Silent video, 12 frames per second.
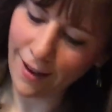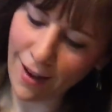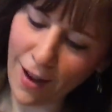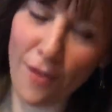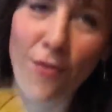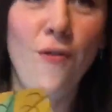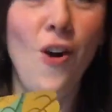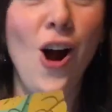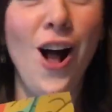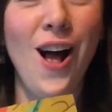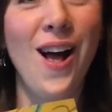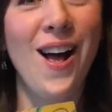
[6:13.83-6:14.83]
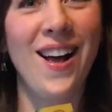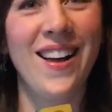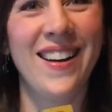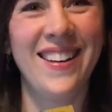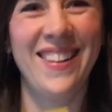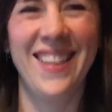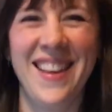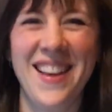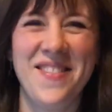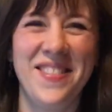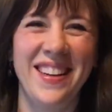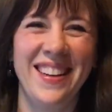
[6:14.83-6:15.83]
A frog.
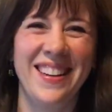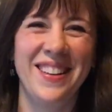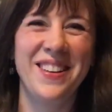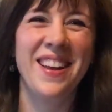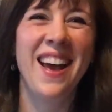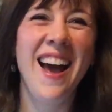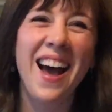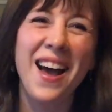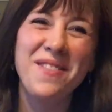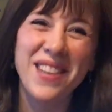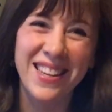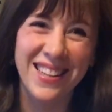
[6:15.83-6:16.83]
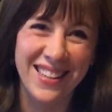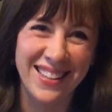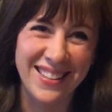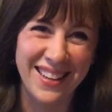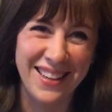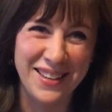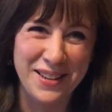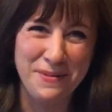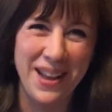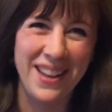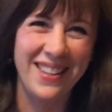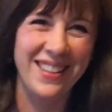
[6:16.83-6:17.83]
I mean, I'm getting excited
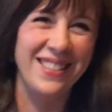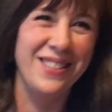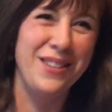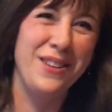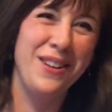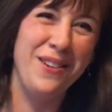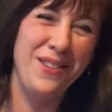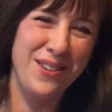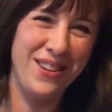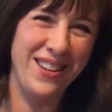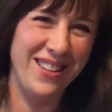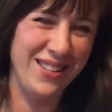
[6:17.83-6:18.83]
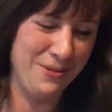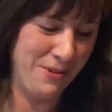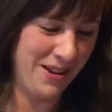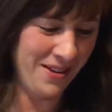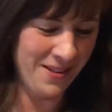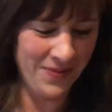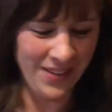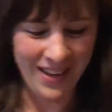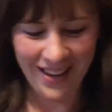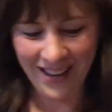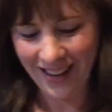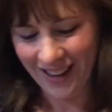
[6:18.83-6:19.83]
about it. So you know your kids will.
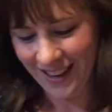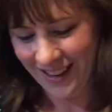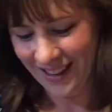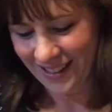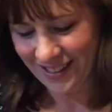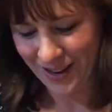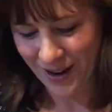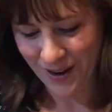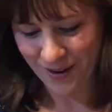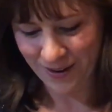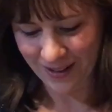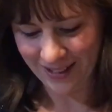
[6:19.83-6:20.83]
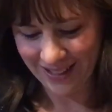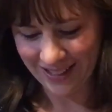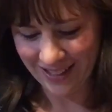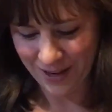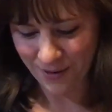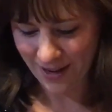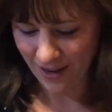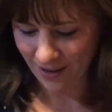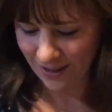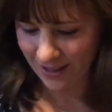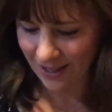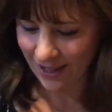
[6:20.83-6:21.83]
So let's see, what
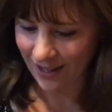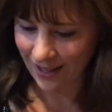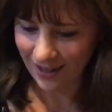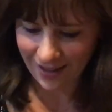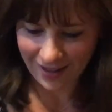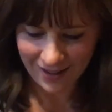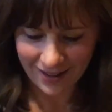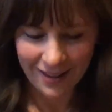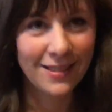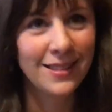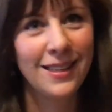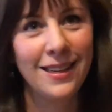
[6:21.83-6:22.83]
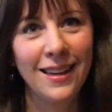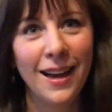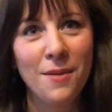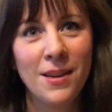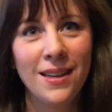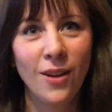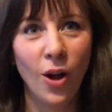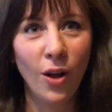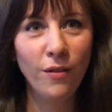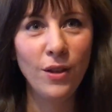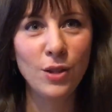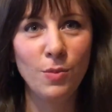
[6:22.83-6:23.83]
else? See, I mean,
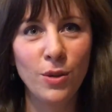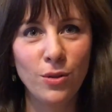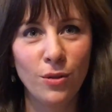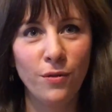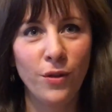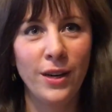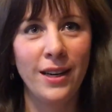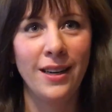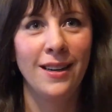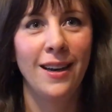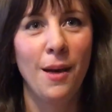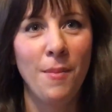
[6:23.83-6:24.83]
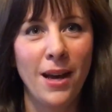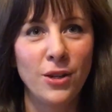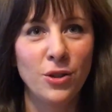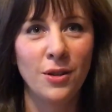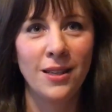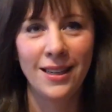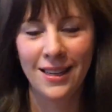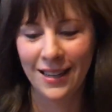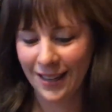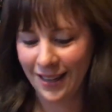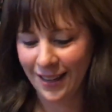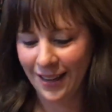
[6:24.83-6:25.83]
all of these books are free.
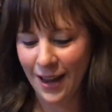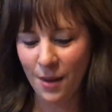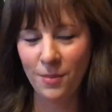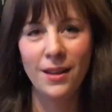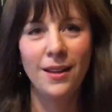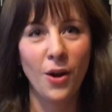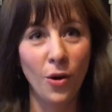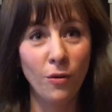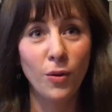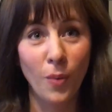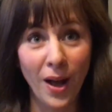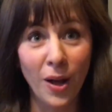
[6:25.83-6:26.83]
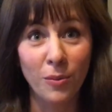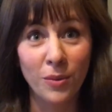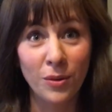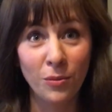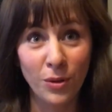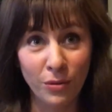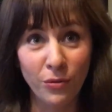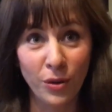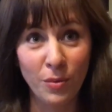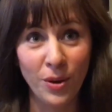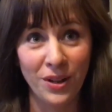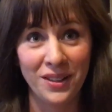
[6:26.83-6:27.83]
I'm getting overwhelmed with free
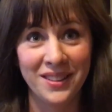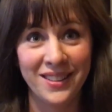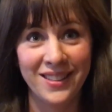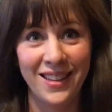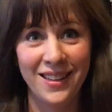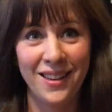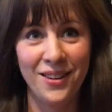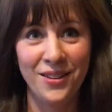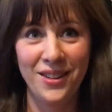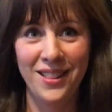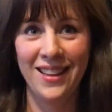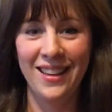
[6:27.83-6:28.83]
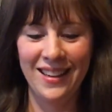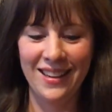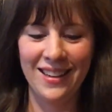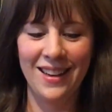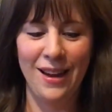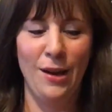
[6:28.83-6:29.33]
books. Is that not a good thing?